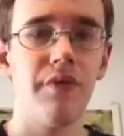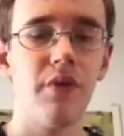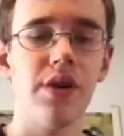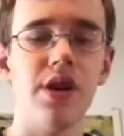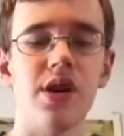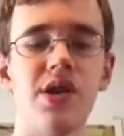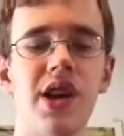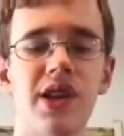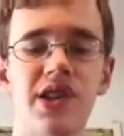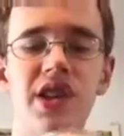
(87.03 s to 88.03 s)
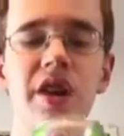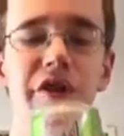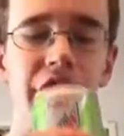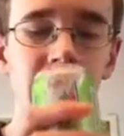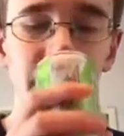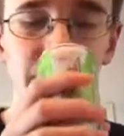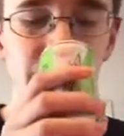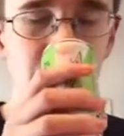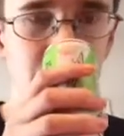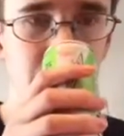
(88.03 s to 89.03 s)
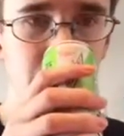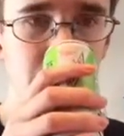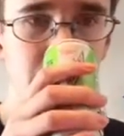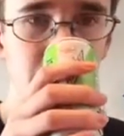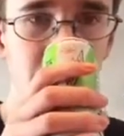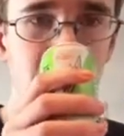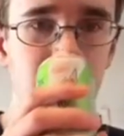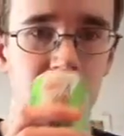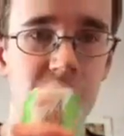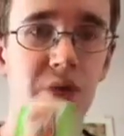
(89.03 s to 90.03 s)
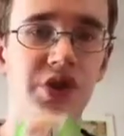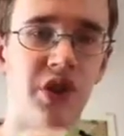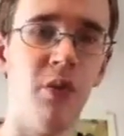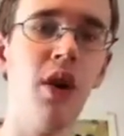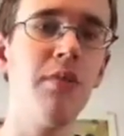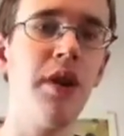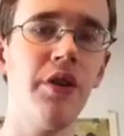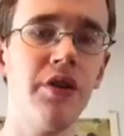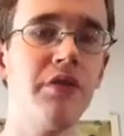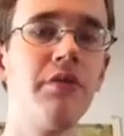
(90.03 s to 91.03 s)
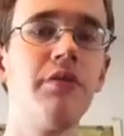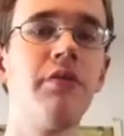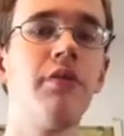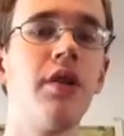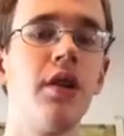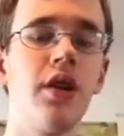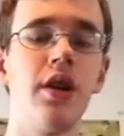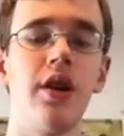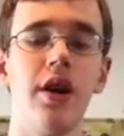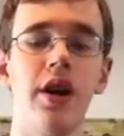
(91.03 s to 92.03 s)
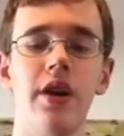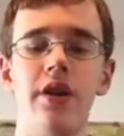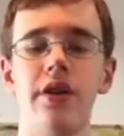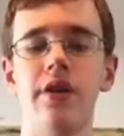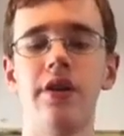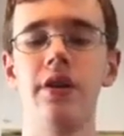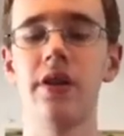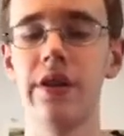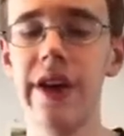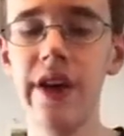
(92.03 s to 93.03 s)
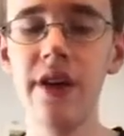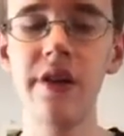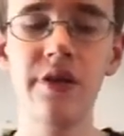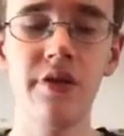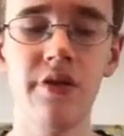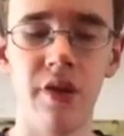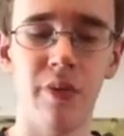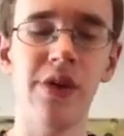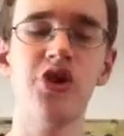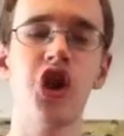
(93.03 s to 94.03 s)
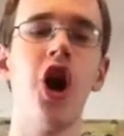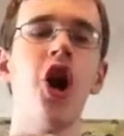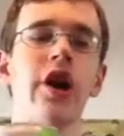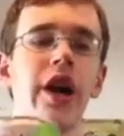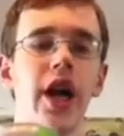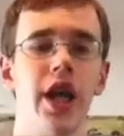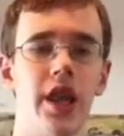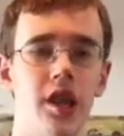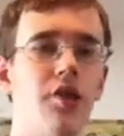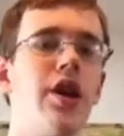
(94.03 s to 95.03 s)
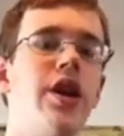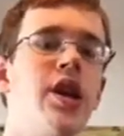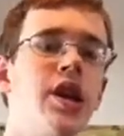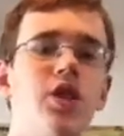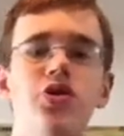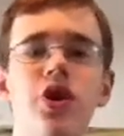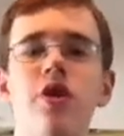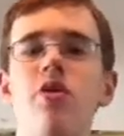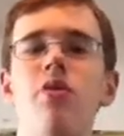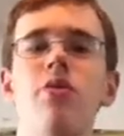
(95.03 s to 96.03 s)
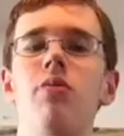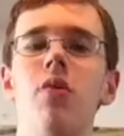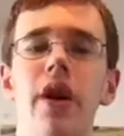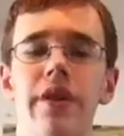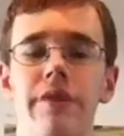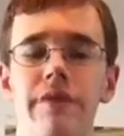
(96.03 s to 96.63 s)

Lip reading: We take a sniff, it smells like watermelon, and then we chug. 3, 2, 1.